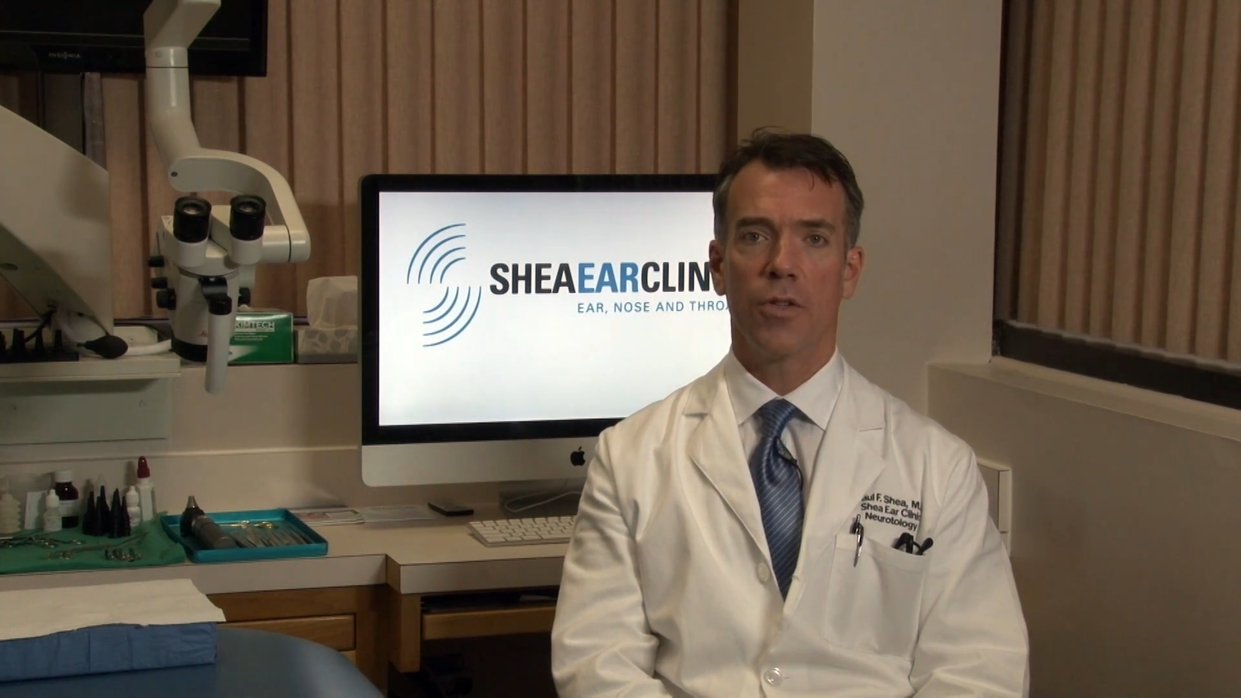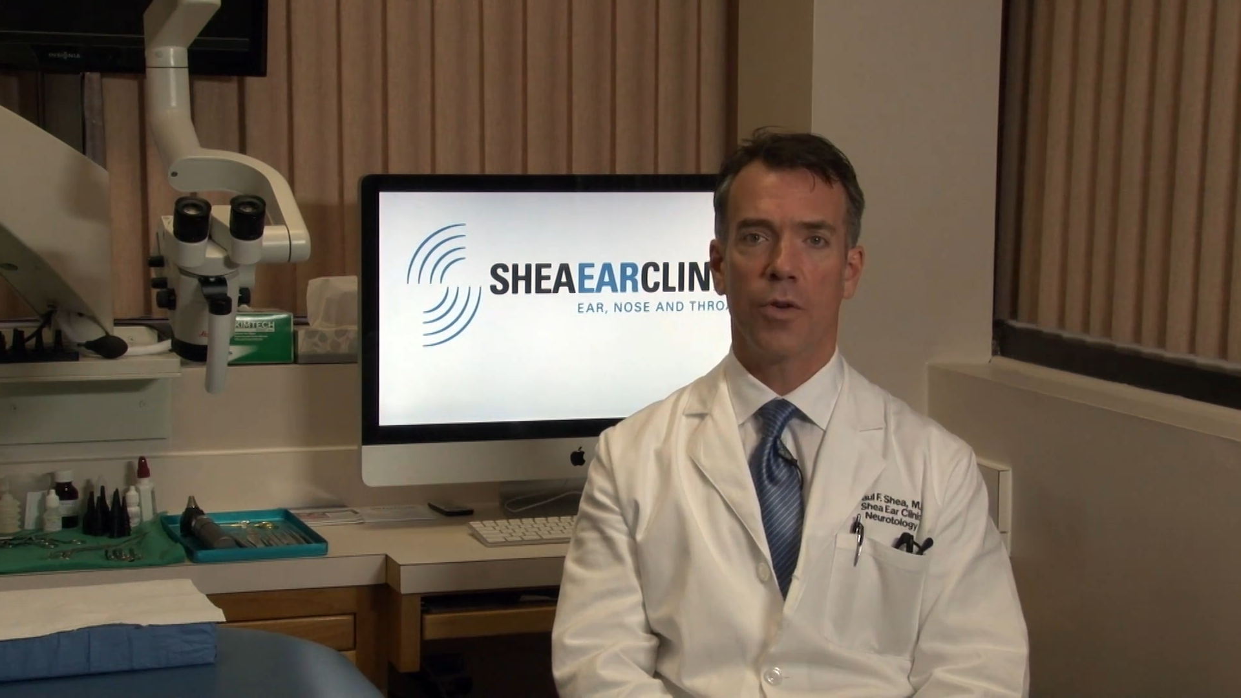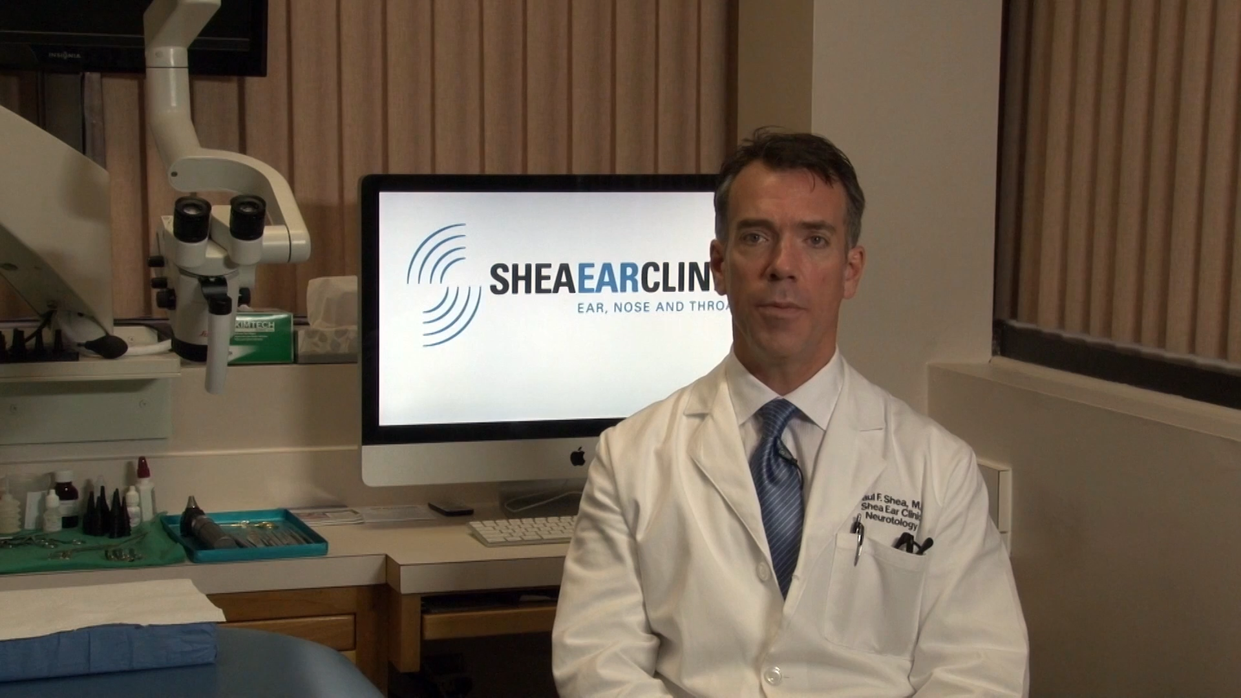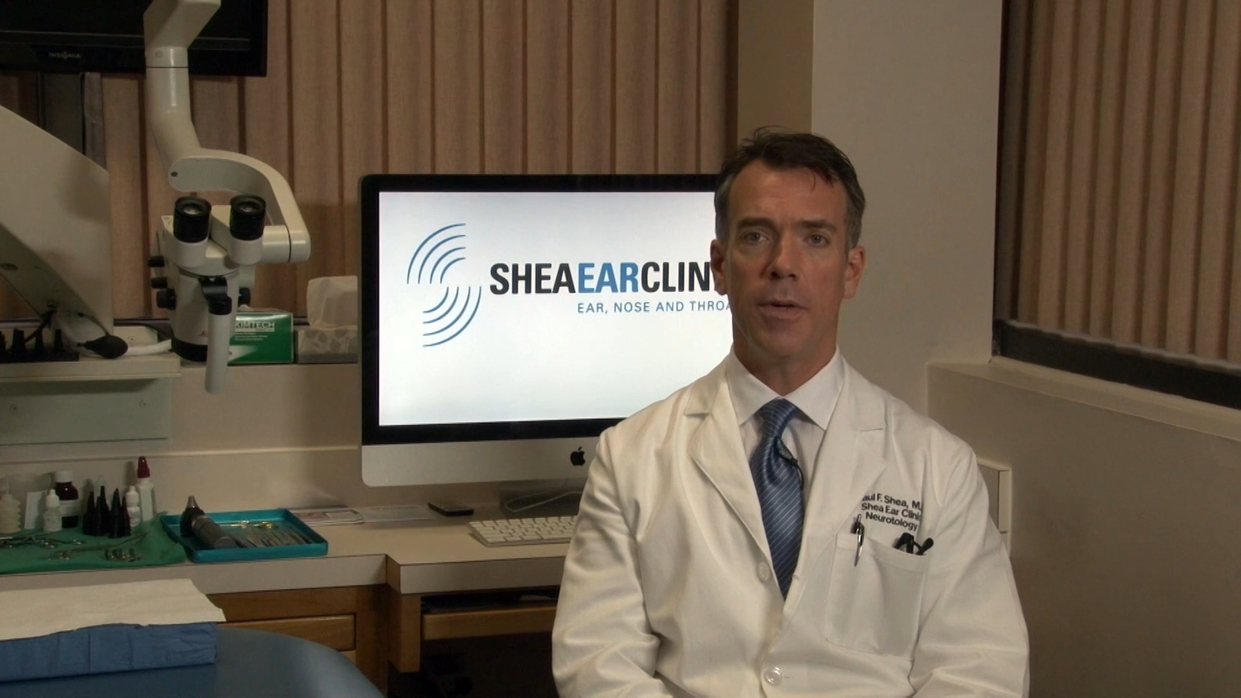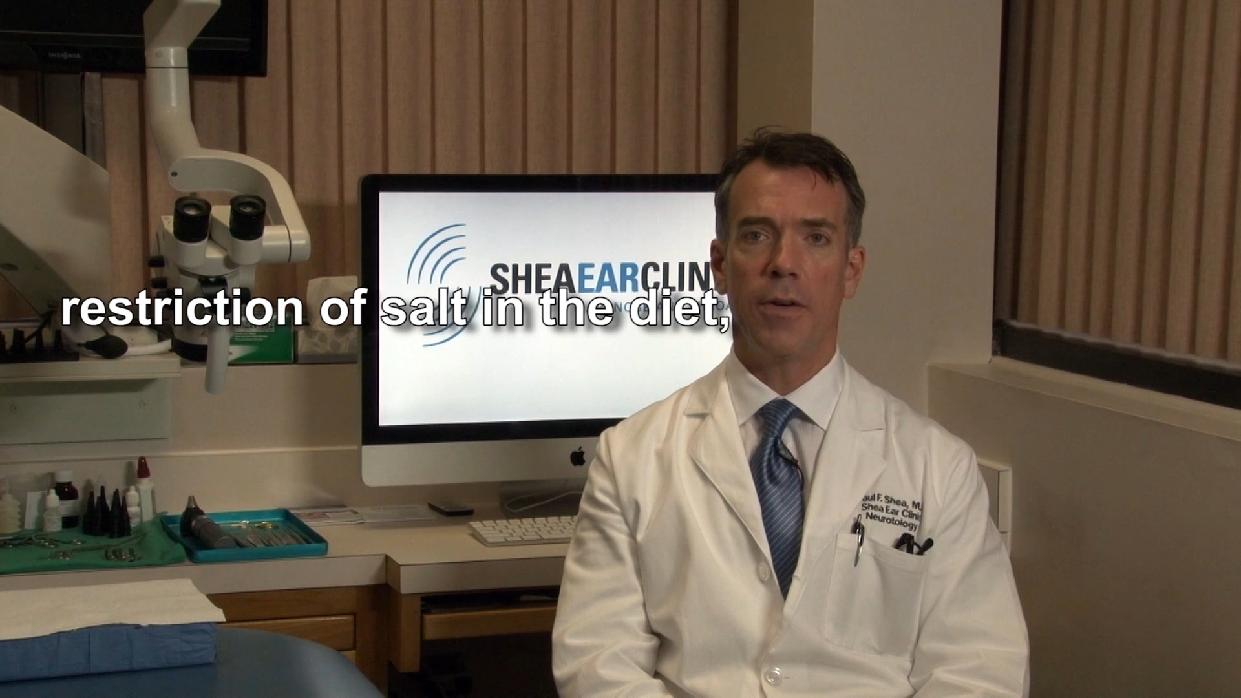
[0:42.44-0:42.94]

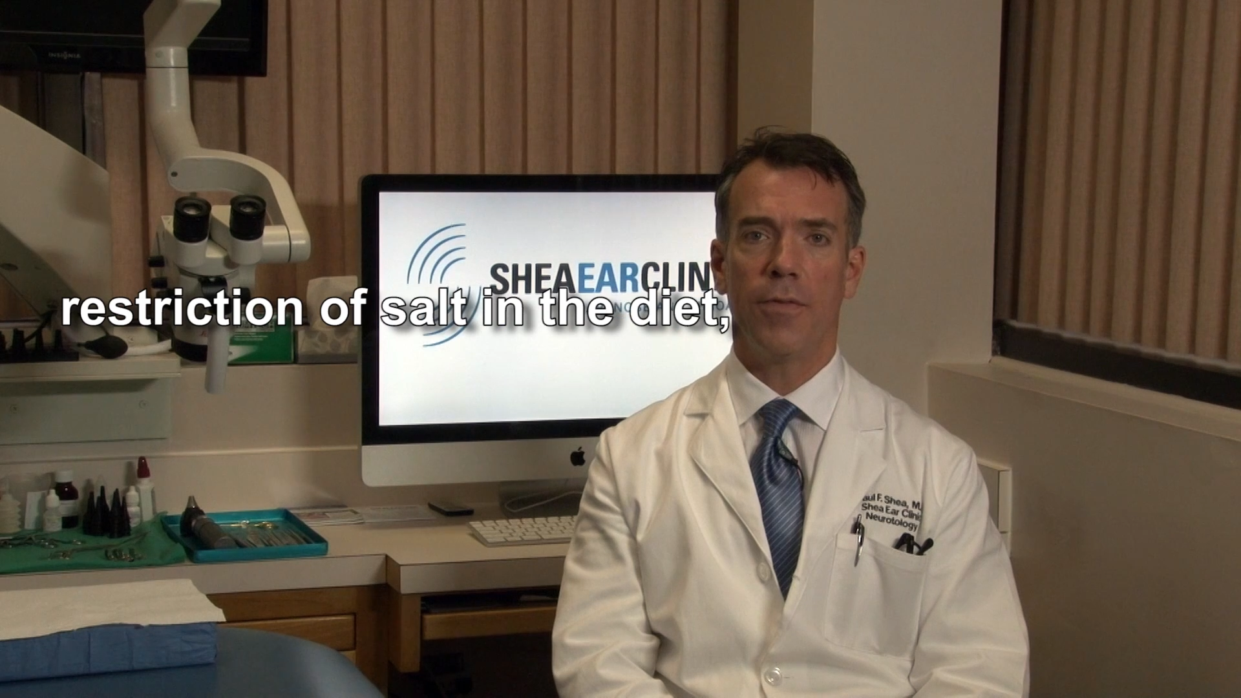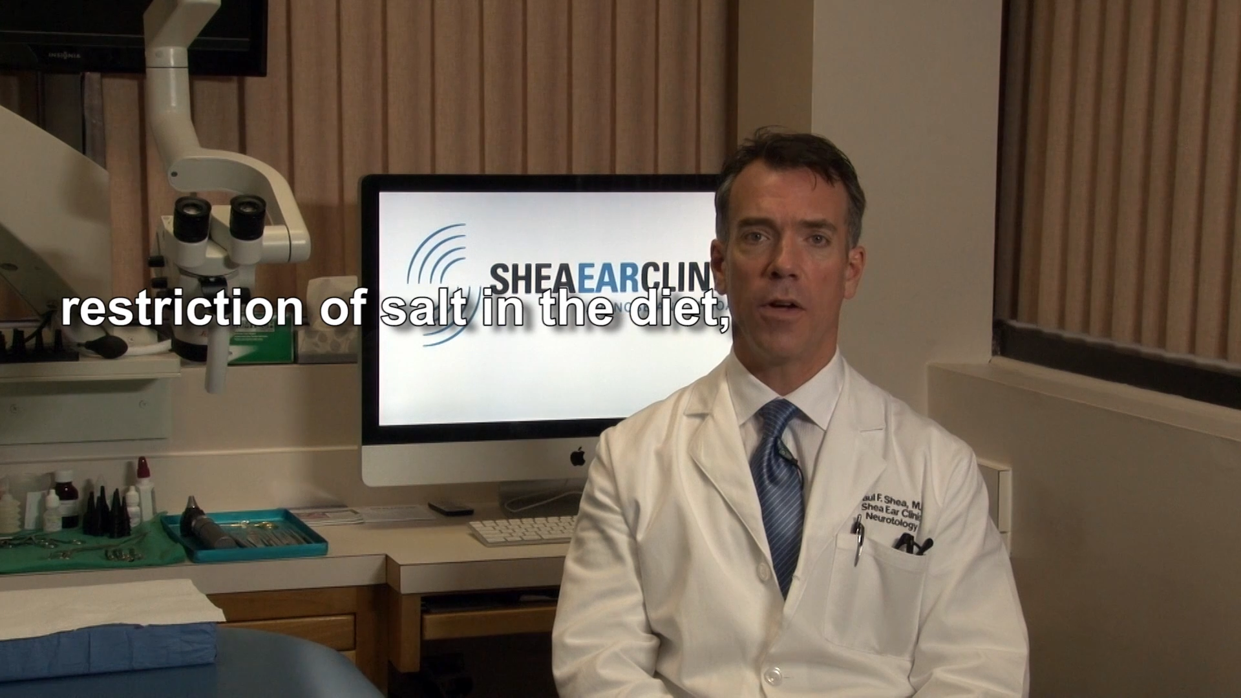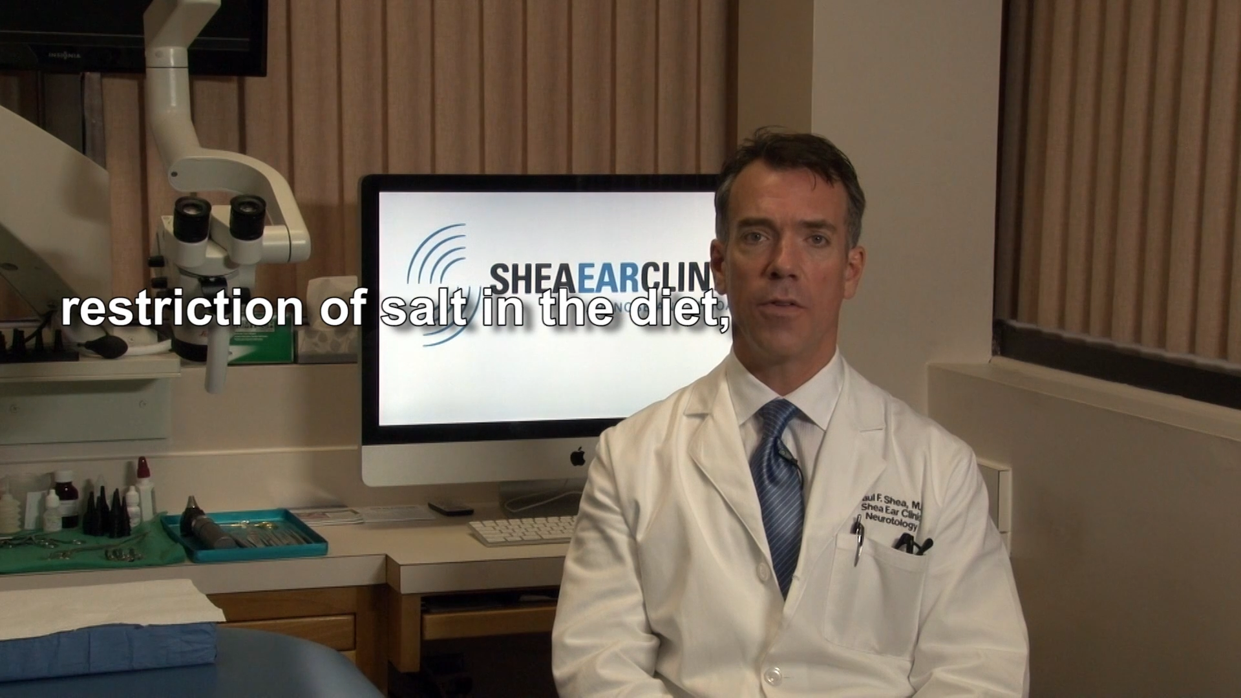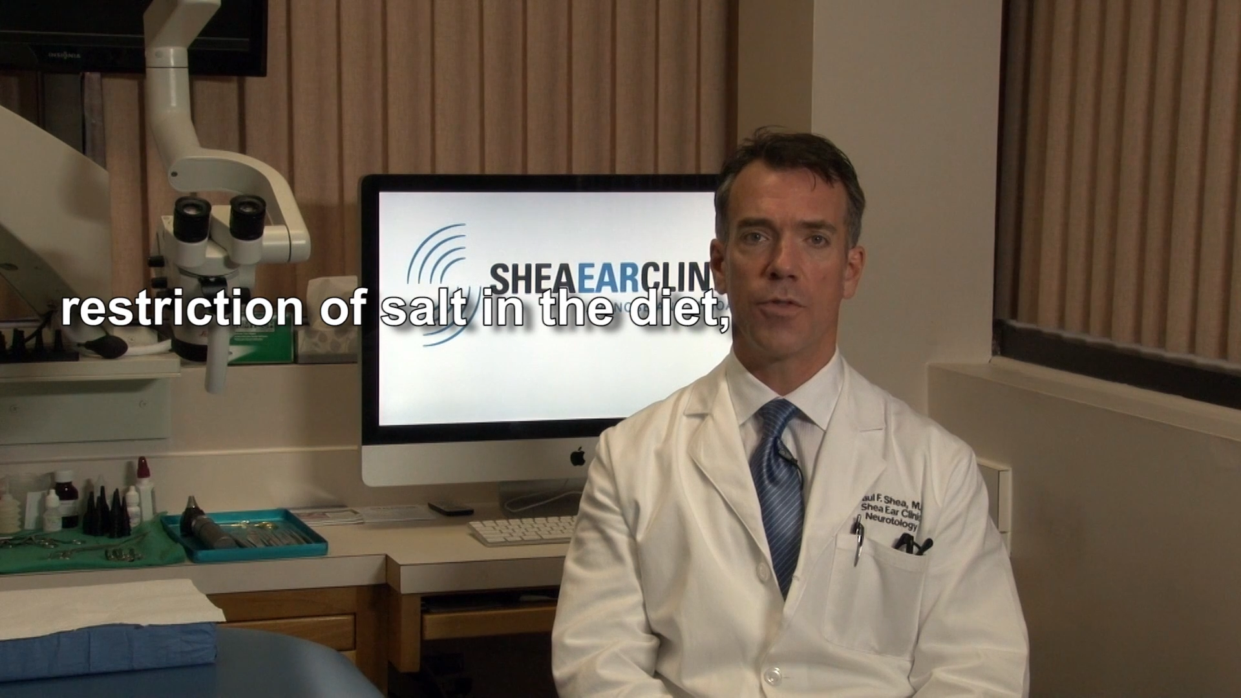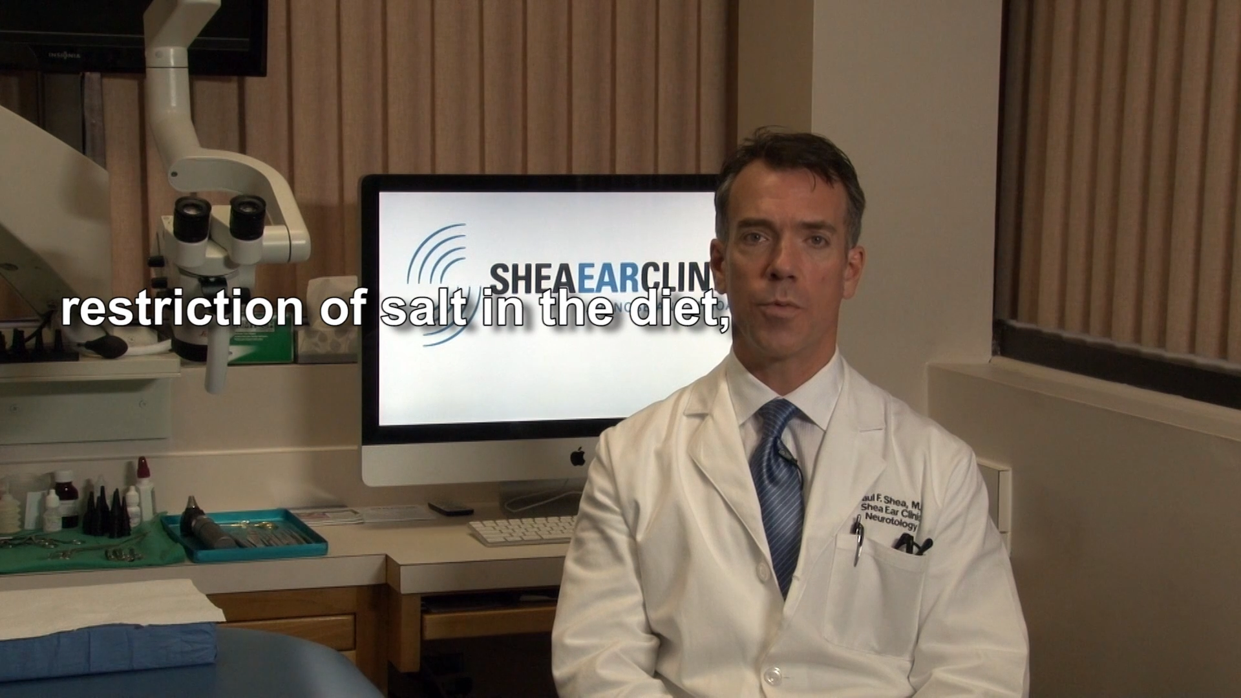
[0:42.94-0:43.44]
Treatment
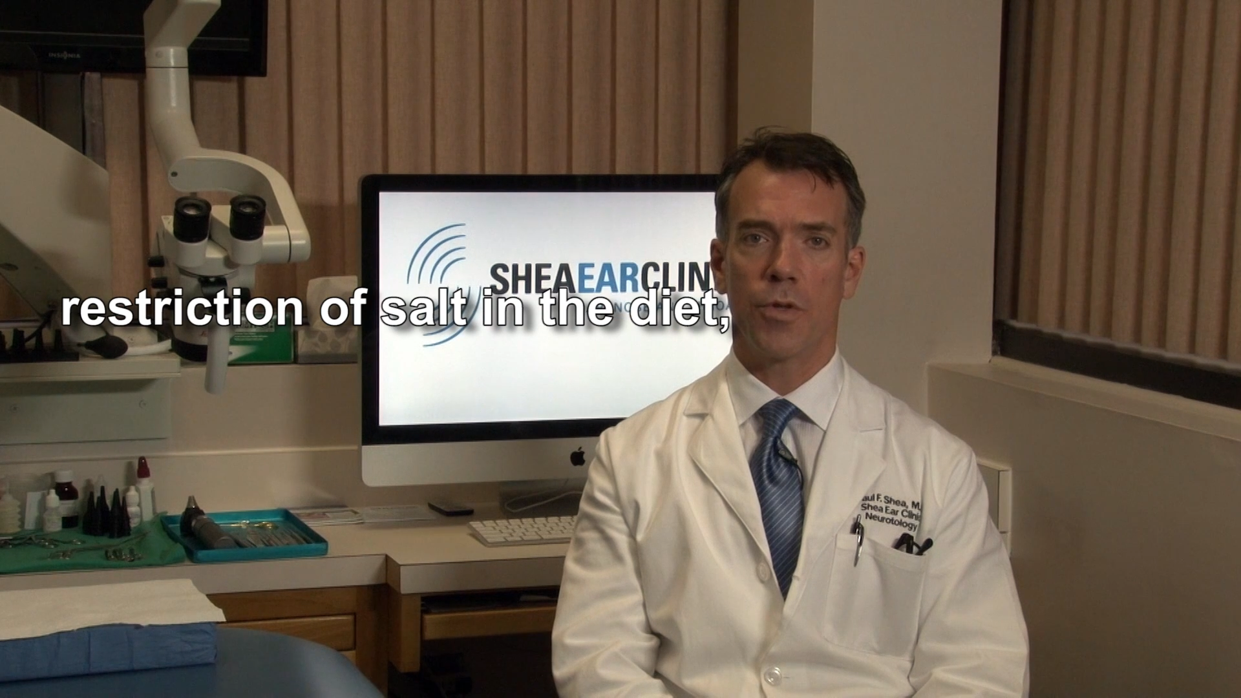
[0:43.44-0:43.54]
involves